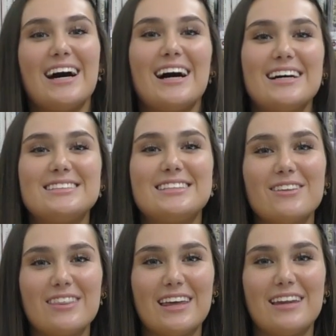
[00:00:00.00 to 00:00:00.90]
Until
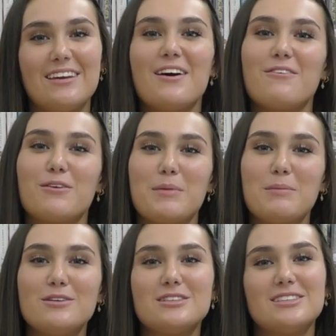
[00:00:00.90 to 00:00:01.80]
then,
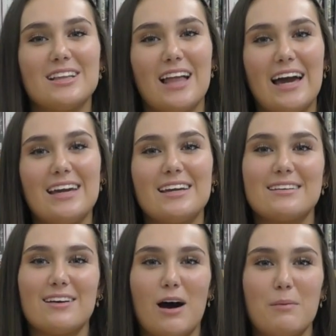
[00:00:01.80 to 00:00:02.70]
remember to like,
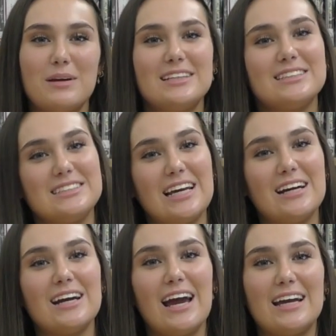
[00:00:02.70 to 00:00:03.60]
comment,
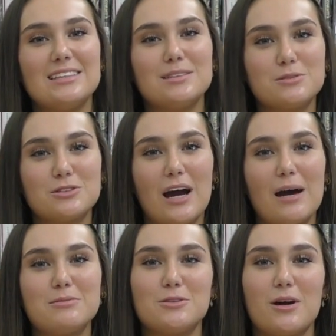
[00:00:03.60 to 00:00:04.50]
share, and
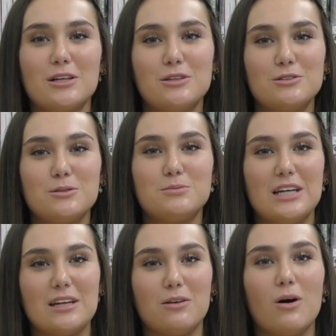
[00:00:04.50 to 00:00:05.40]
subscribe to our YouTube
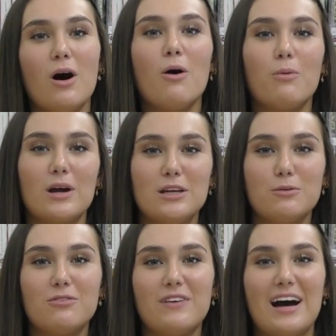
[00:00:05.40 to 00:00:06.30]
channel, where you
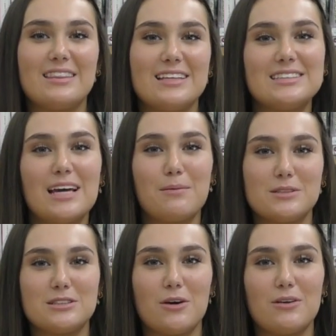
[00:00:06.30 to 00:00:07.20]
will find this
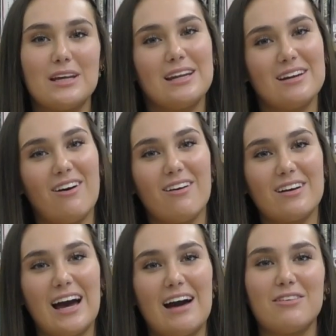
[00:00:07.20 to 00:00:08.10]
episode in an
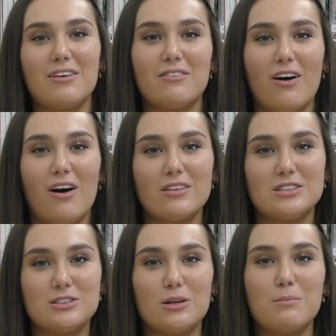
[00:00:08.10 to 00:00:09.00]
archive of all the
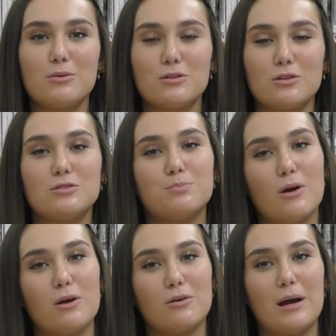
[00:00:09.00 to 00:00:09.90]
student produced
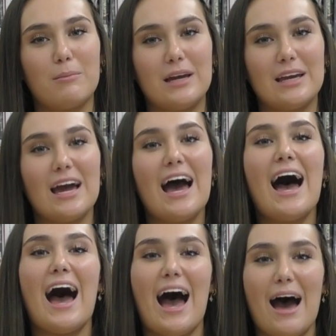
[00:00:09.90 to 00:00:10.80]
programming.
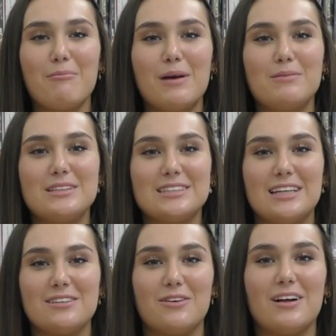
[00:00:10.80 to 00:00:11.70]
I'm Mamie
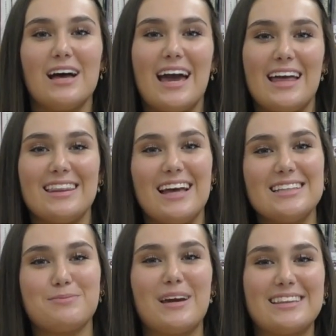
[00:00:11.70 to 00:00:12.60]
Sandel, and
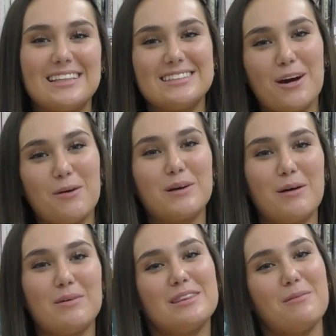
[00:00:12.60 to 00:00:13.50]
let's make this
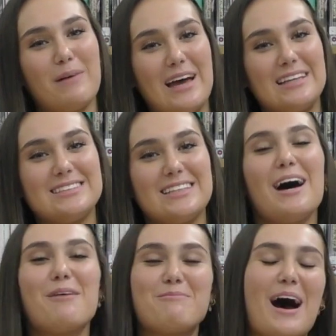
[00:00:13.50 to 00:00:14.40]
homecoming the best.
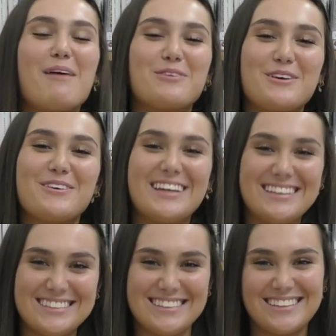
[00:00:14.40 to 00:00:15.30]
Bye,
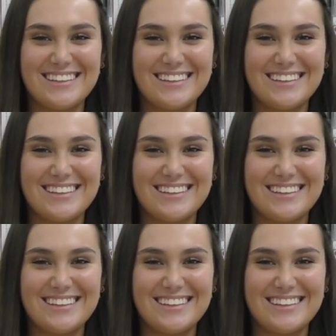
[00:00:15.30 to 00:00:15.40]
Bruins!